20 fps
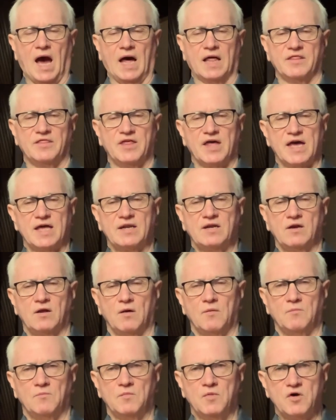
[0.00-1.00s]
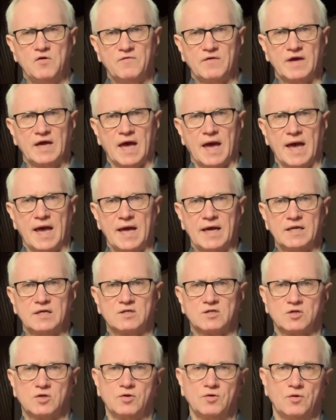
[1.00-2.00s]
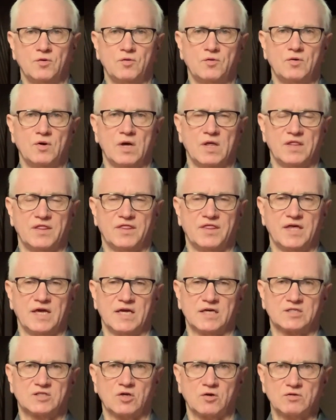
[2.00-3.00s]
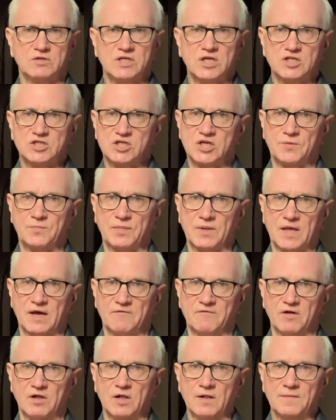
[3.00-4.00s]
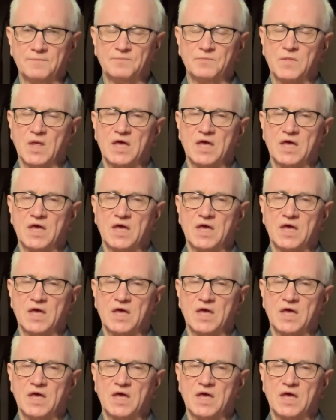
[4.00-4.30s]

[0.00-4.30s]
Then moving ahead to the associateship level,